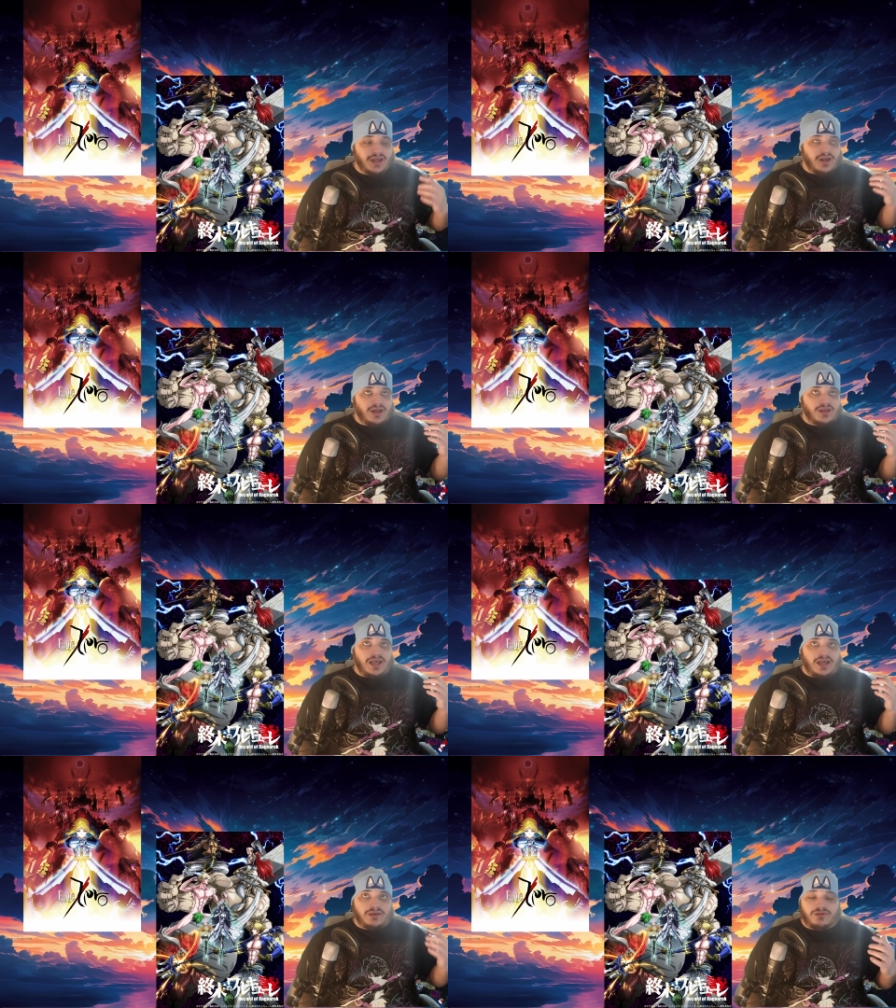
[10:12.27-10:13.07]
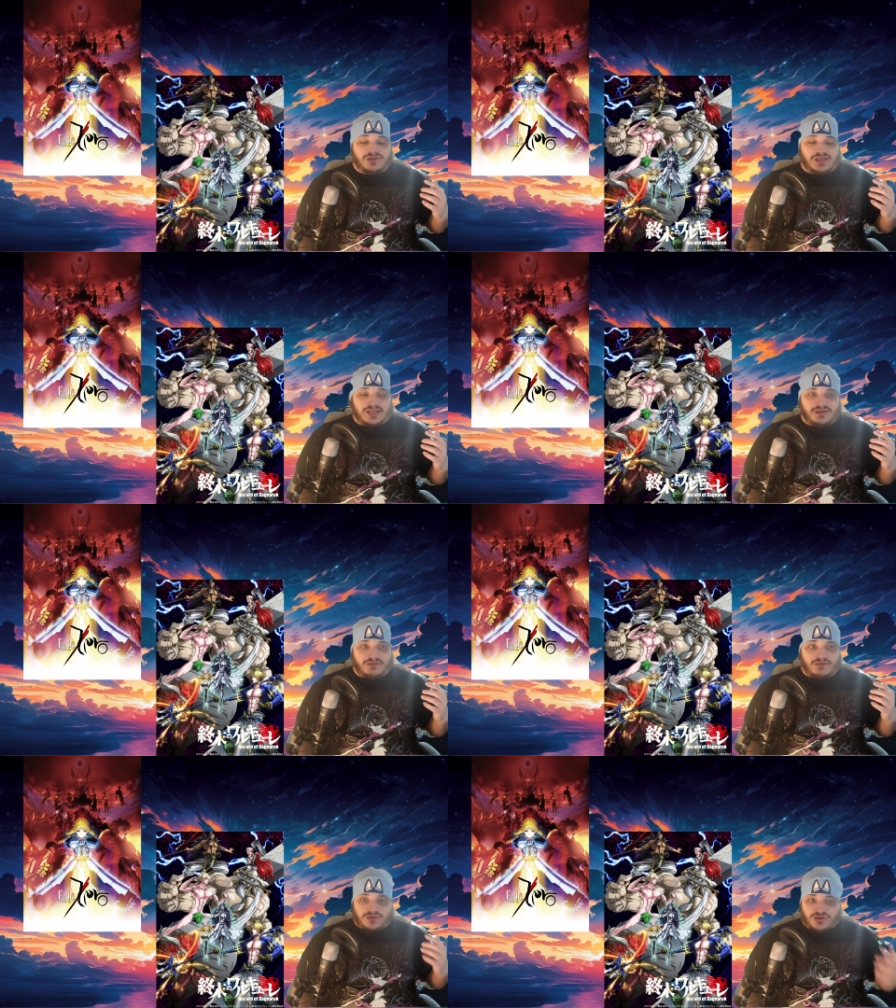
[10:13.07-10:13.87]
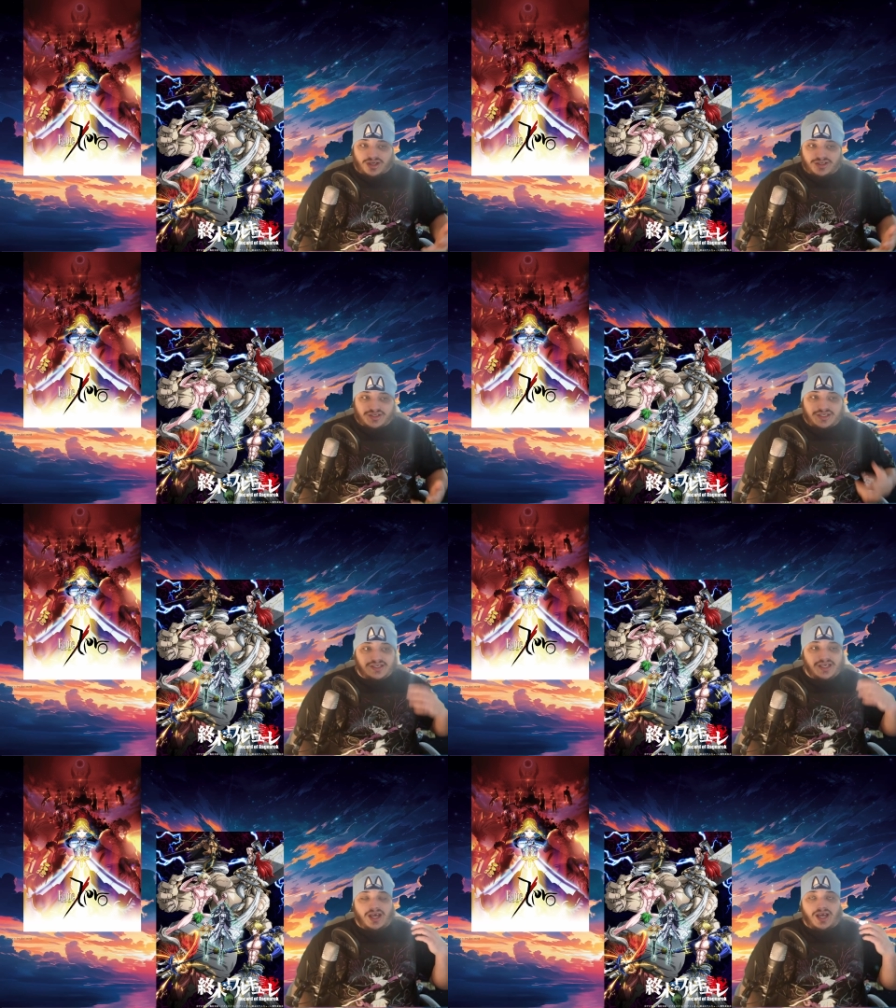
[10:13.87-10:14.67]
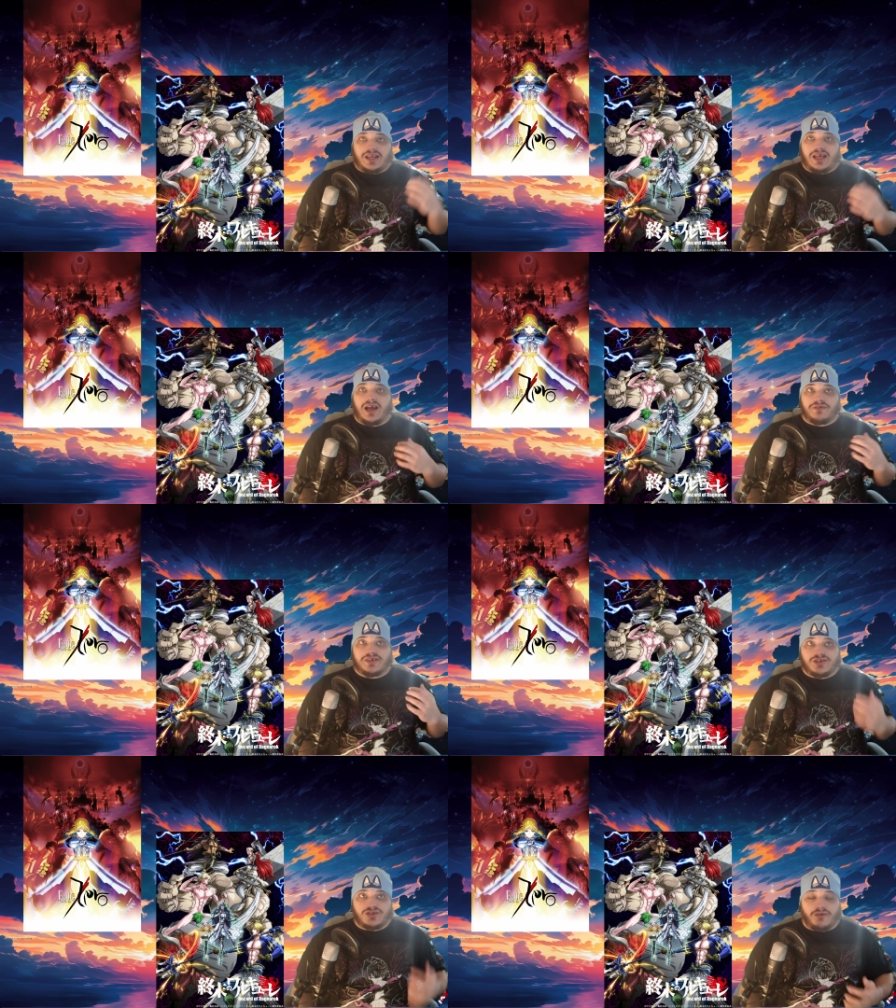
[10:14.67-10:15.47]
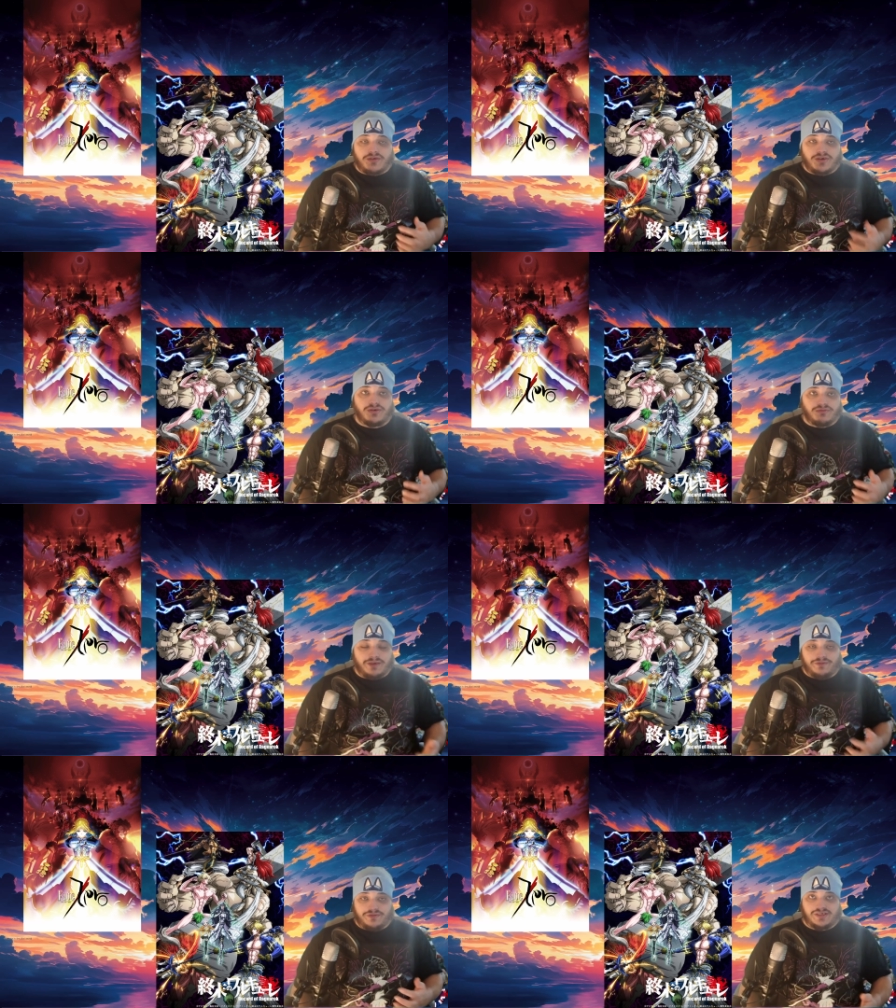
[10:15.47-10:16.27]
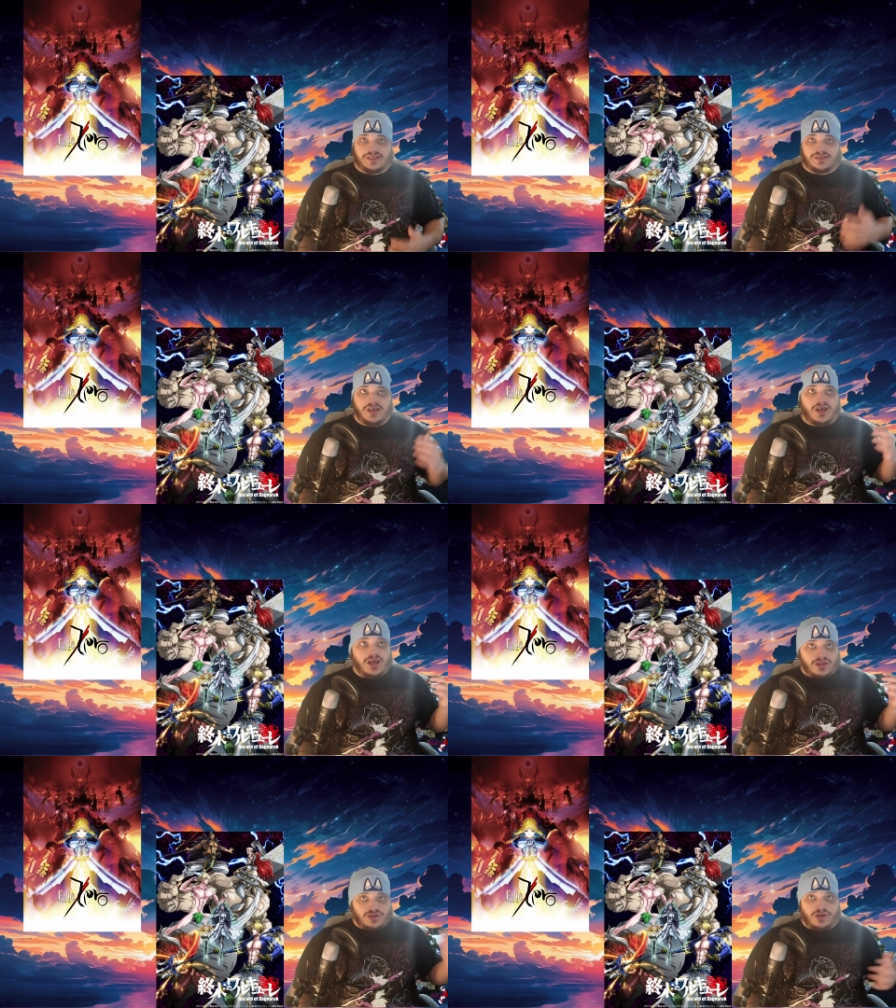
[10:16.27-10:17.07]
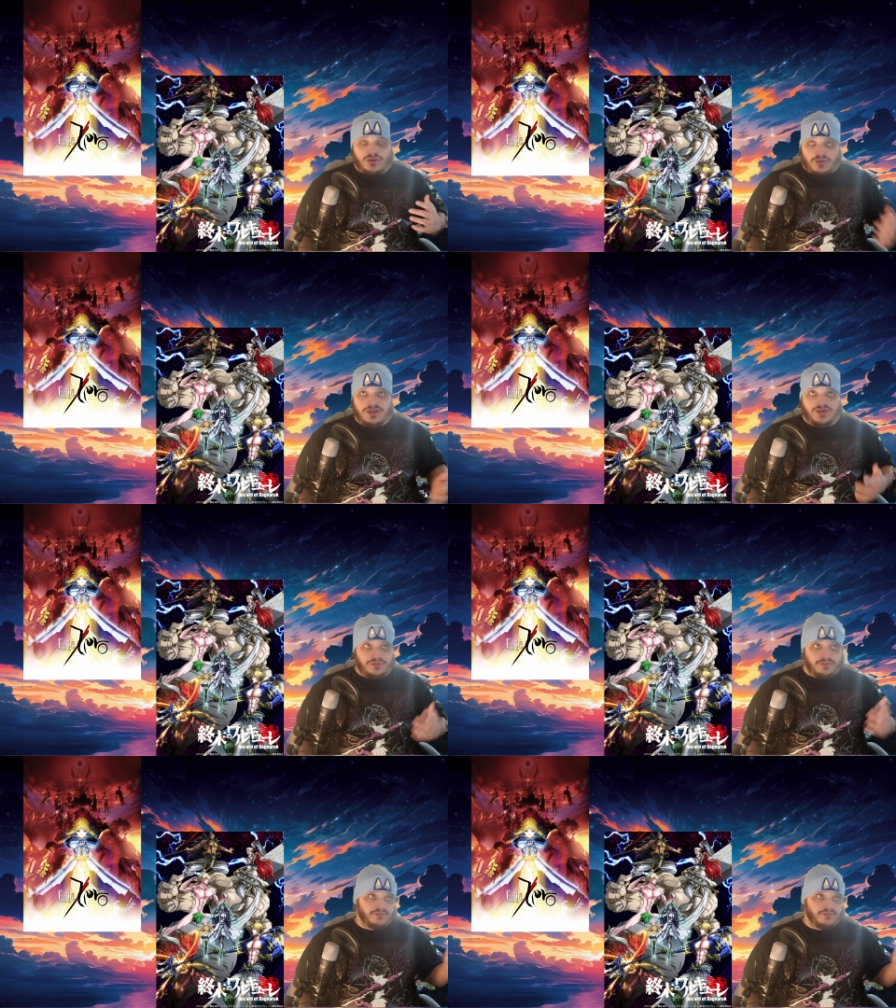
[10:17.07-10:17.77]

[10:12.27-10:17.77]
that center on tragedies and have historical references, to which